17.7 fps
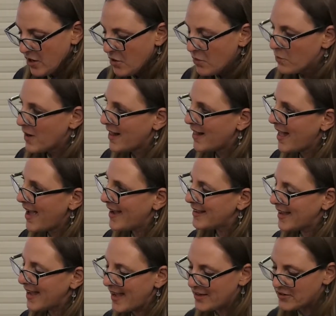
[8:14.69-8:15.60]
While I
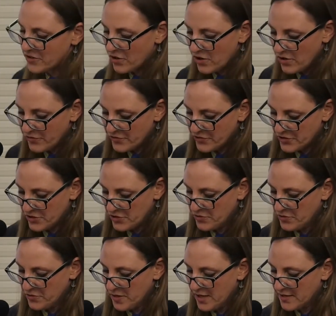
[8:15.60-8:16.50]
can't offer
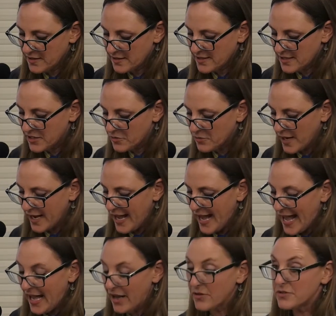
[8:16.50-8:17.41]
you a clear way
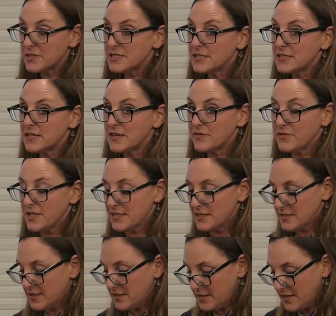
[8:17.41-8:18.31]
out of
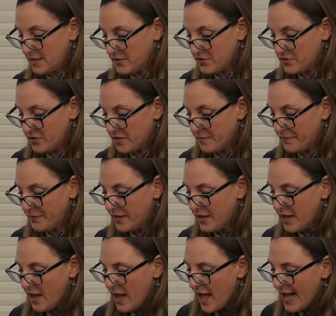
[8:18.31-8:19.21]
this conundrum,
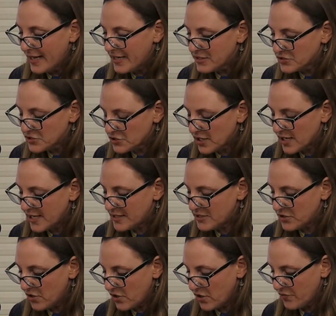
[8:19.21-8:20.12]
I can try
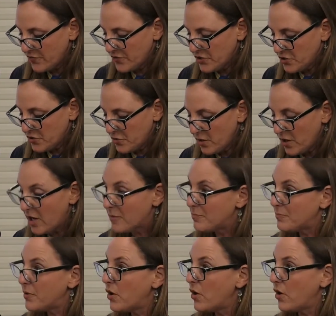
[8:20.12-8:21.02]
to offer you a
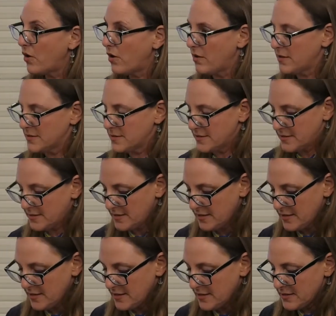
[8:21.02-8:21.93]
pause
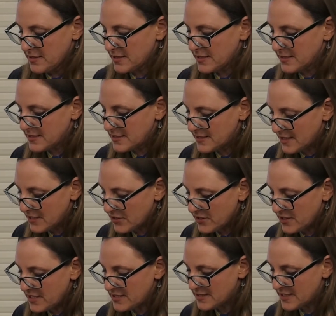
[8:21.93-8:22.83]
to
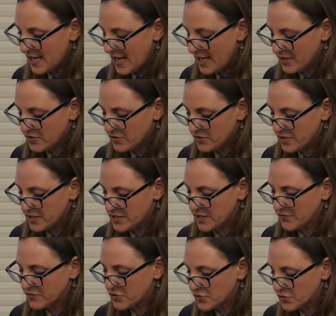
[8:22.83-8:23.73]
consider these categories
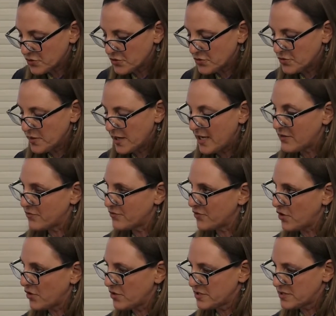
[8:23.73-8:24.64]
of true and
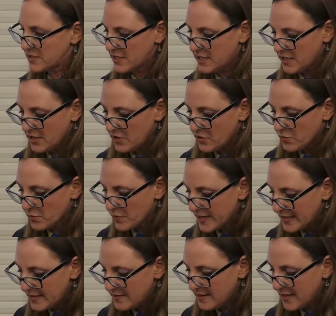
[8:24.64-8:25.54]
false,
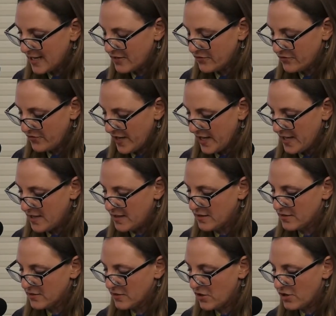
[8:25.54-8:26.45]
real and
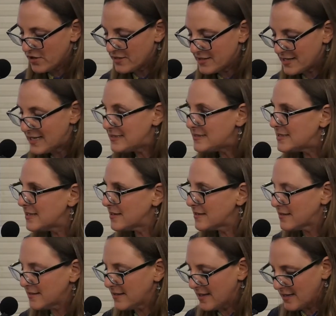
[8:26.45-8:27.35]
fake,
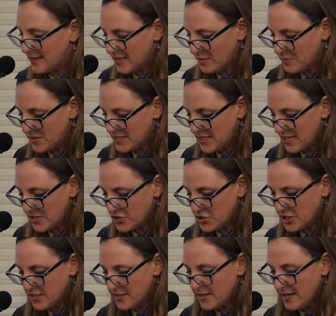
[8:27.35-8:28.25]
authentic and
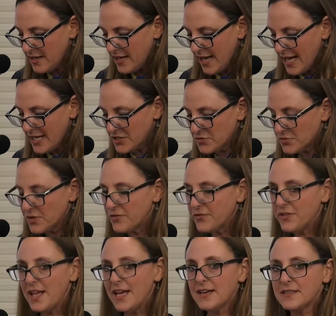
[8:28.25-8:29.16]
imitation, and to
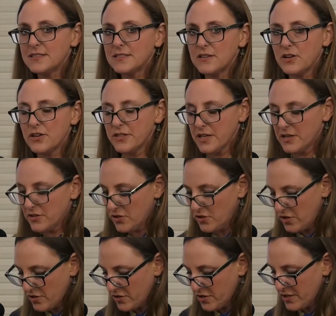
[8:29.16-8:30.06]
reflect on their
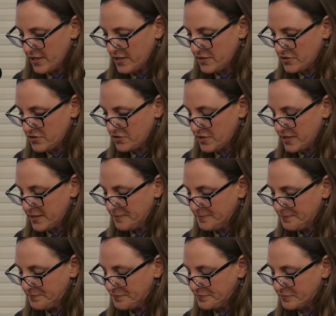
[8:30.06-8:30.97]
longer history.
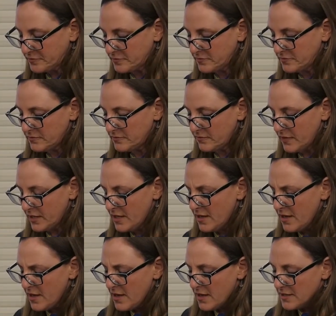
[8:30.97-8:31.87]

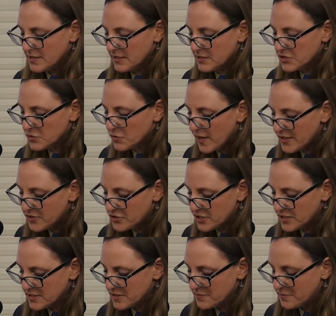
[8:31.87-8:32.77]
Such
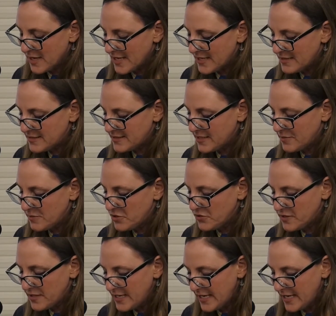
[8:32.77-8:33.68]
questions might seem
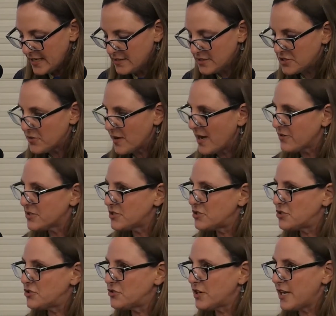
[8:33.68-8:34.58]
unique to our
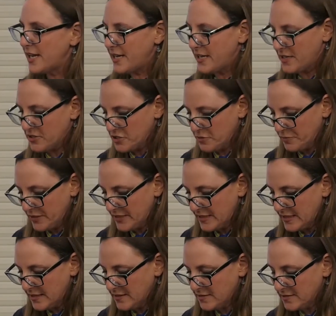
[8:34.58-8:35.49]
strange
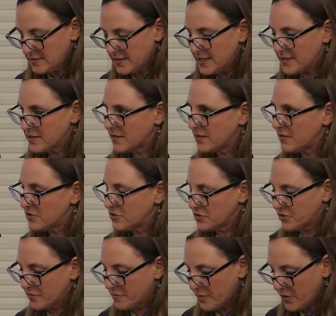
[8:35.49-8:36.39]
political and
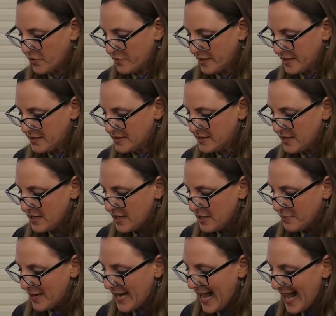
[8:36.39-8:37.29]
cultural moment,
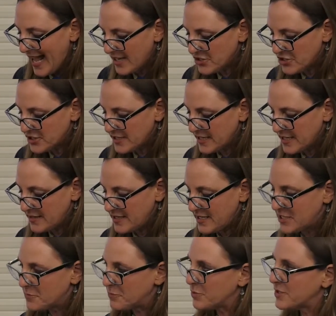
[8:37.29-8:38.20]
but actually
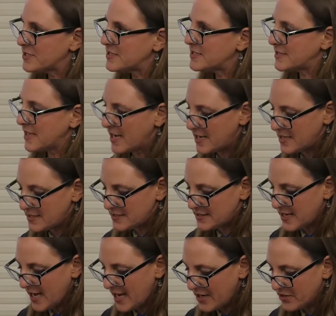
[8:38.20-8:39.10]
these precise
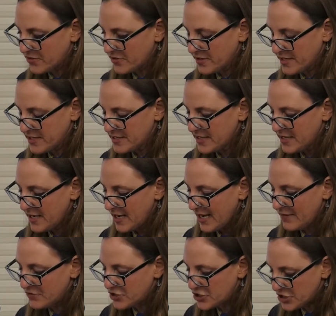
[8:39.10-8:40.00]
categories
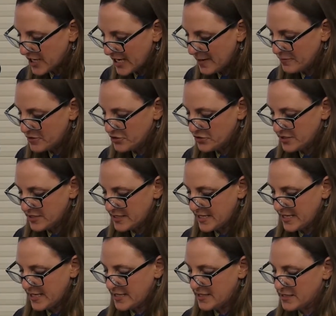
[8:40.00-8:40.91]
have shaped
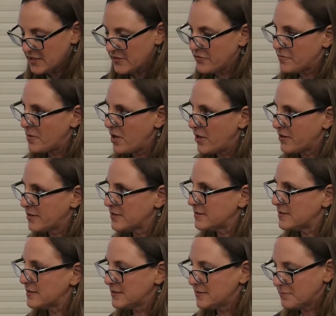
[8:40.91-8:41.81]
critiques of
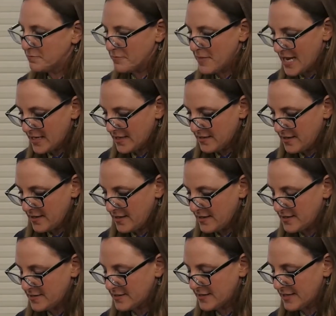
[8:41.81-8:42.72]
modern,
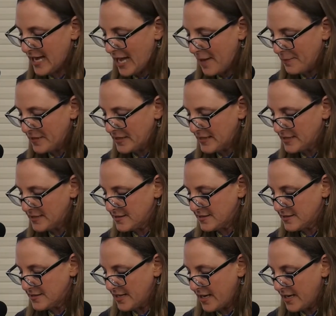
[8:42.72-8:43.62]
mechanized, capitalist
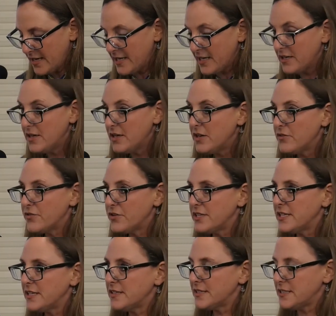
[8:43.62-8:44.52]
society for
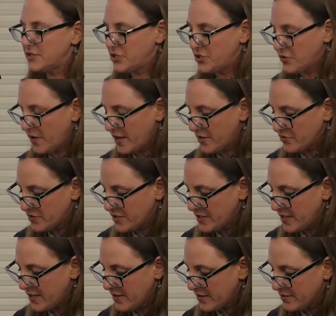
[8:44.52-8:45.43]
nearly 200
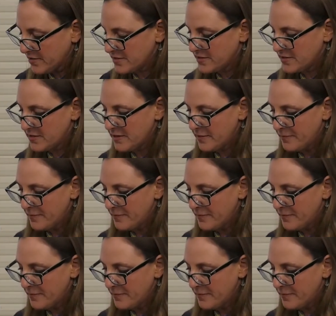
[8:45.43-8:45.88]
years.